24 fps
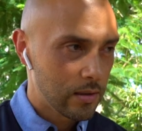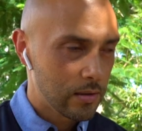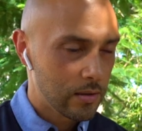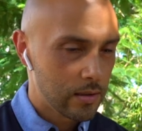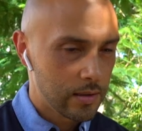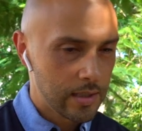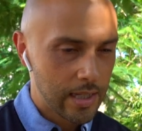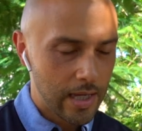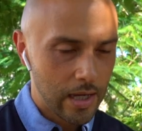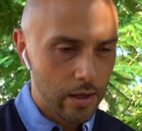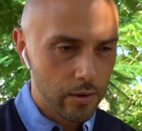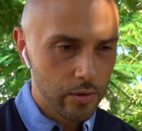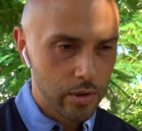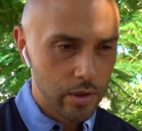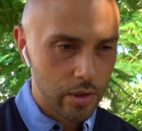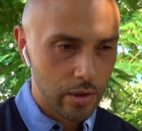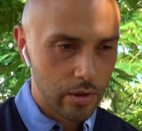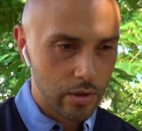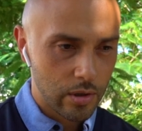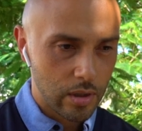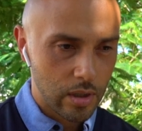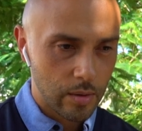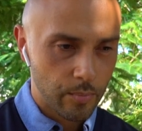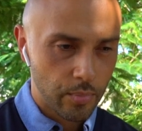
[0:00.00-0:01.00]
Now
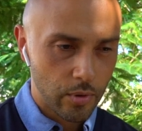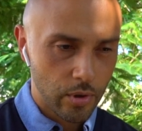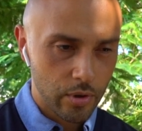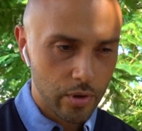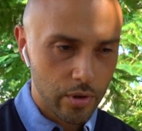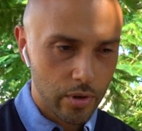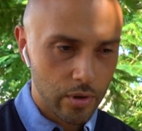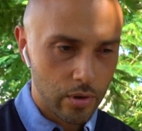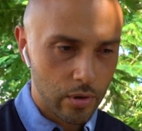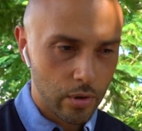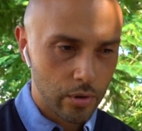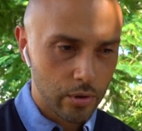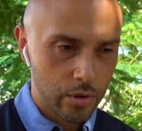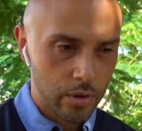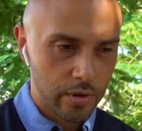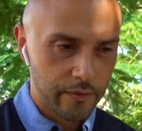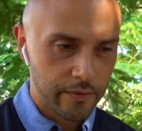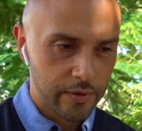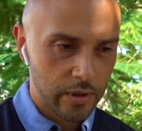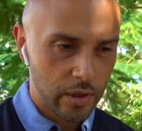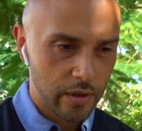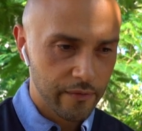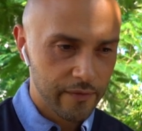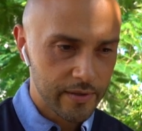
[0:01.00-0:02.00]
you're a broker, owner
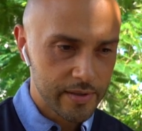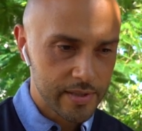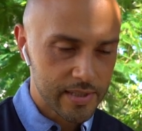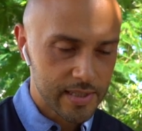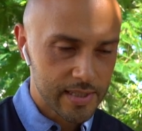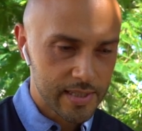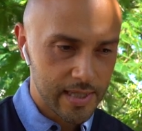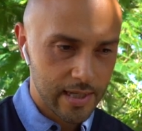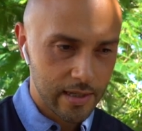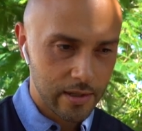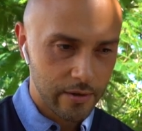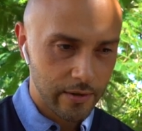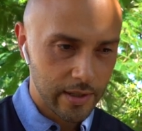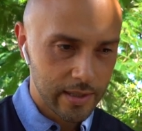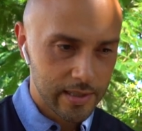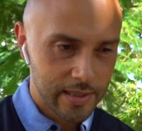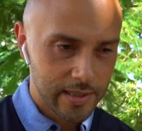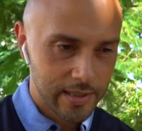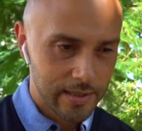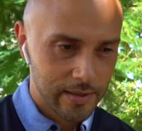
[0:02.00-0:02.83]
of an office, is that correct?